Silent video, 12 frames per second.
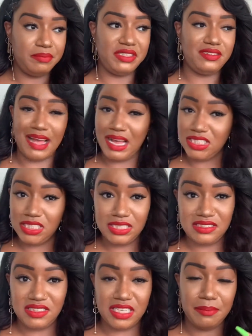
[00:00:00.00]

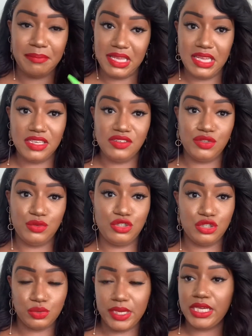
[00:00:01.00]
misogynistic men, to
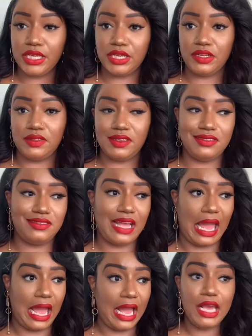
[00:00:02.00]
trigger this
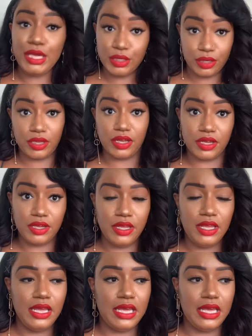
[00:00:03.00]
anger